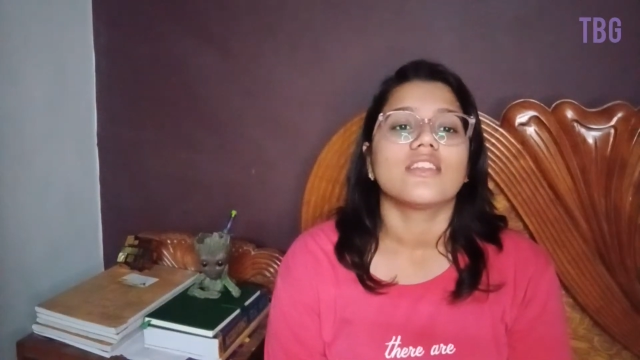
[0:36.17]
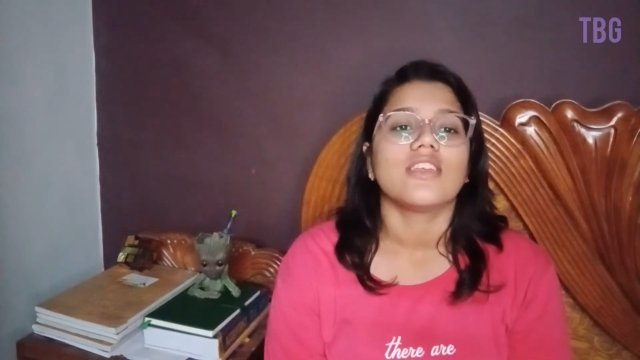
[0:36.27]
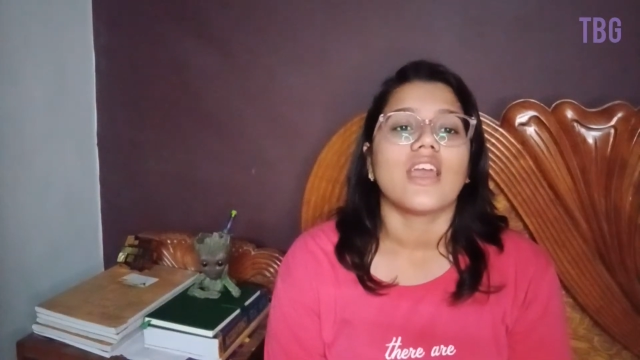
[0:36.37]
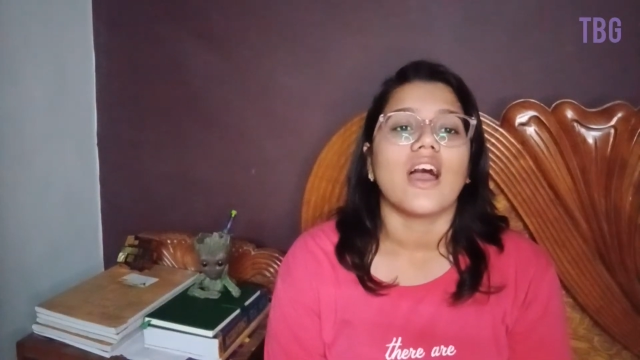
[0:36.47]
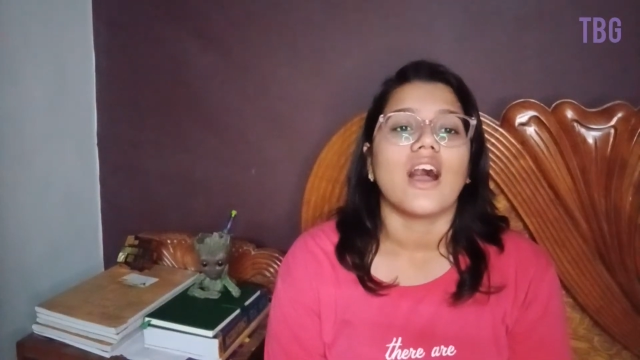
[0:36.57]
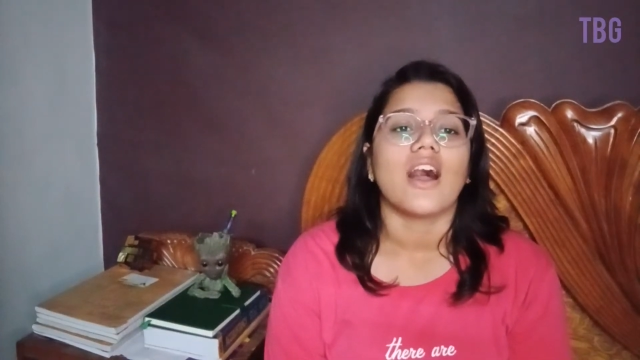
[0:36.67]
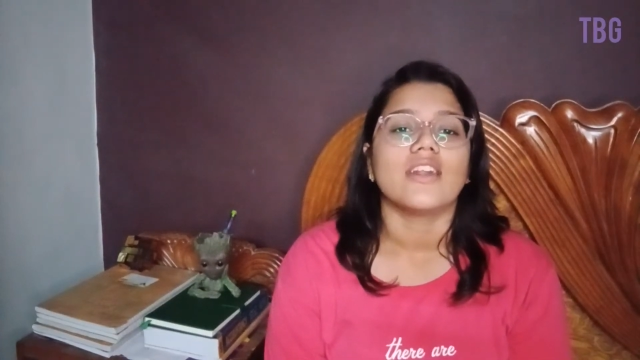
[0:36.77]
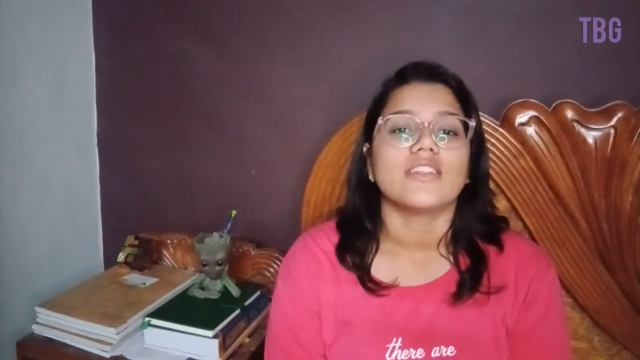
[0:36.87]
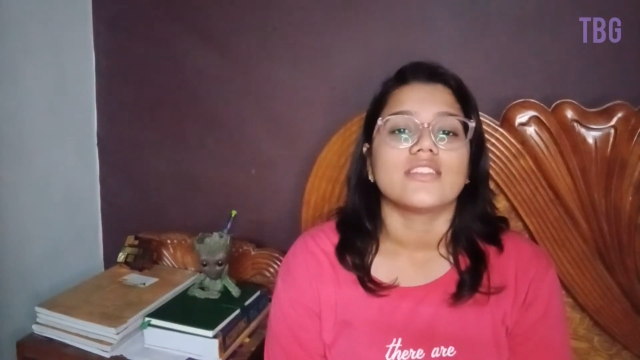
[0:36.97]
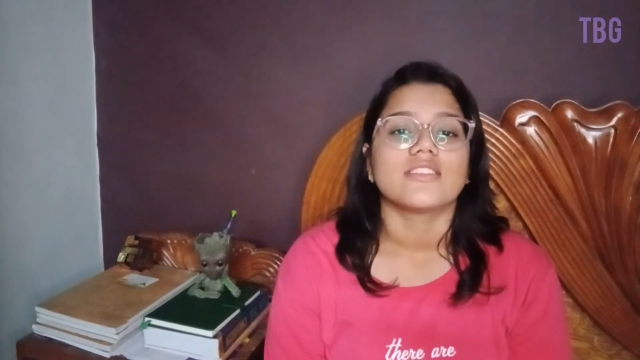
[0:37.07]
Yeah,
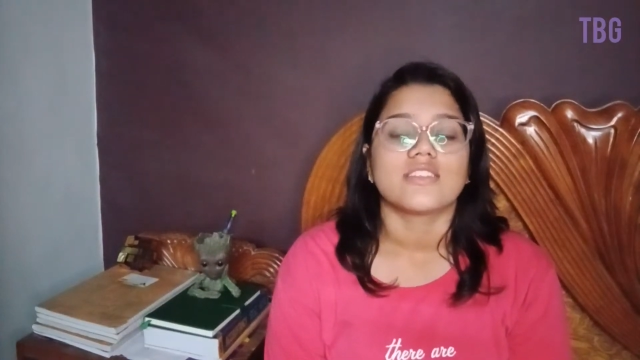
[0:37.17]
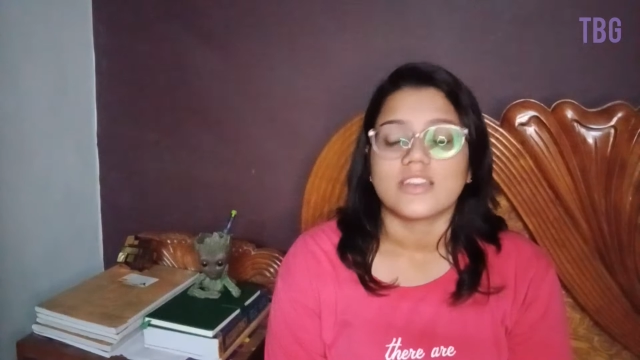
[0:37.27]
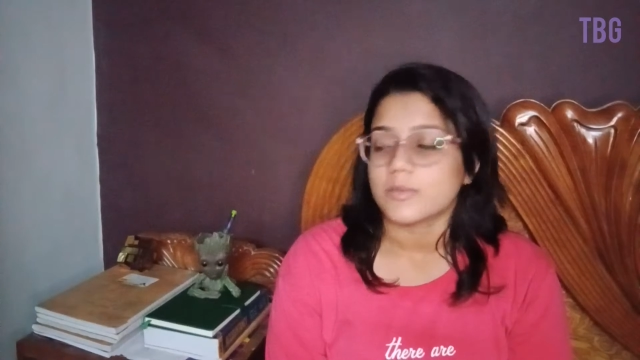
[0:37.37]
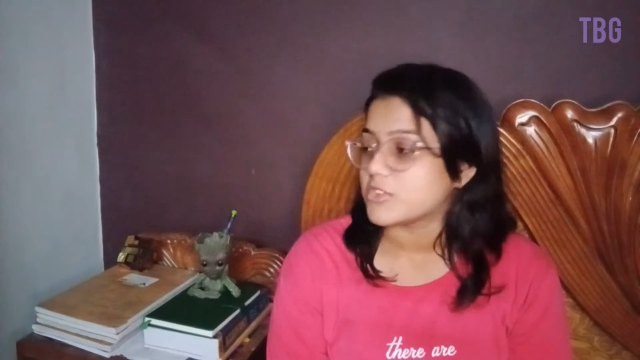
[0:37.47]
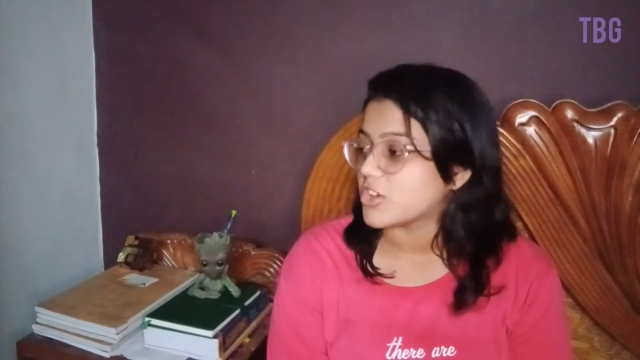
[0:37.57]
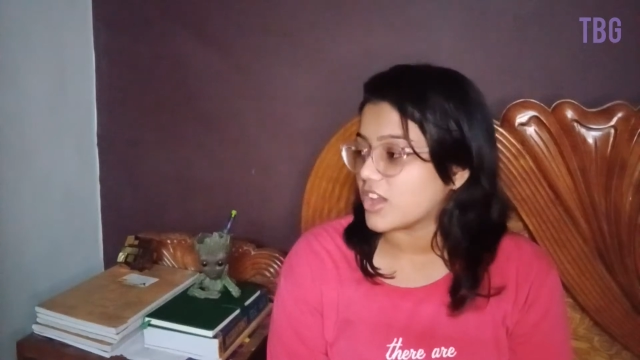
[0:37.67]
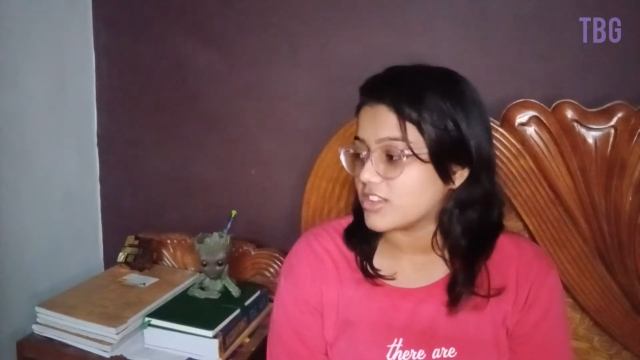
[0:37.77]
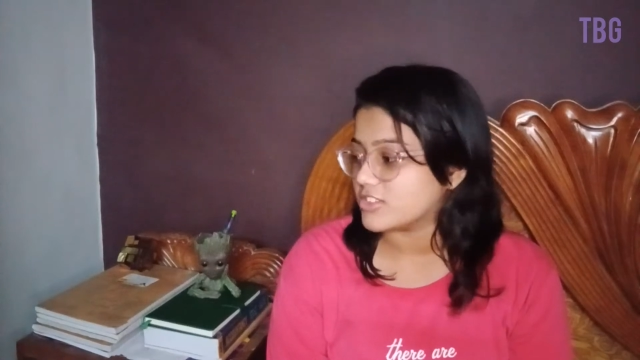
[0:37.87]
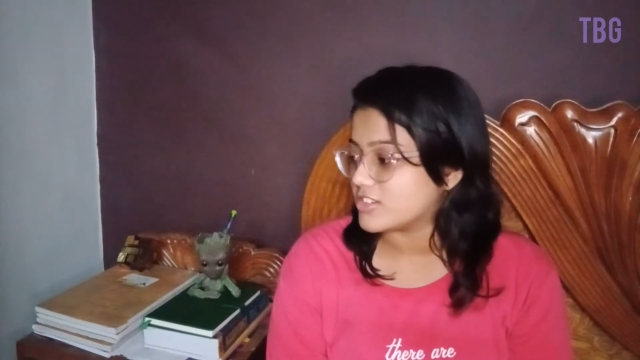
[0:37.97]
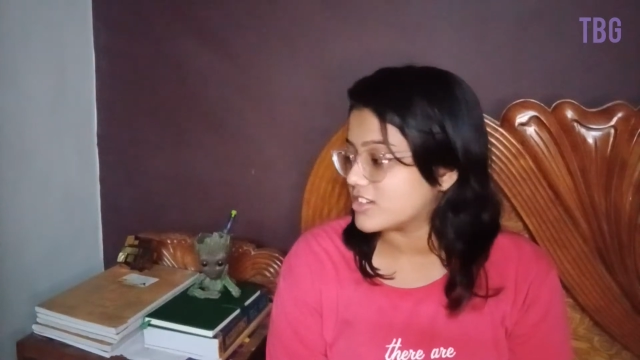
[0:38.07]
another setup
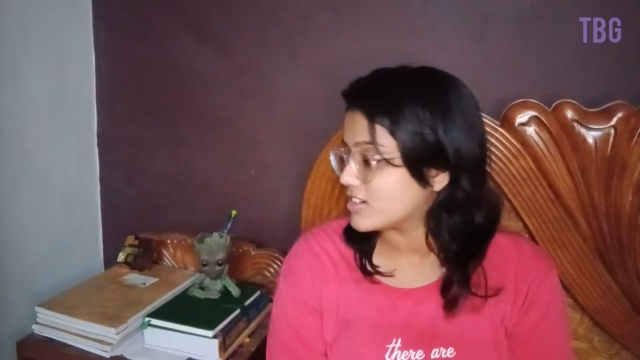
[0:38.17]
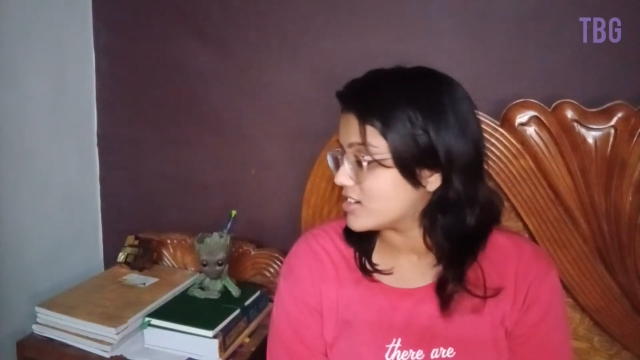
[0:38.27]
change.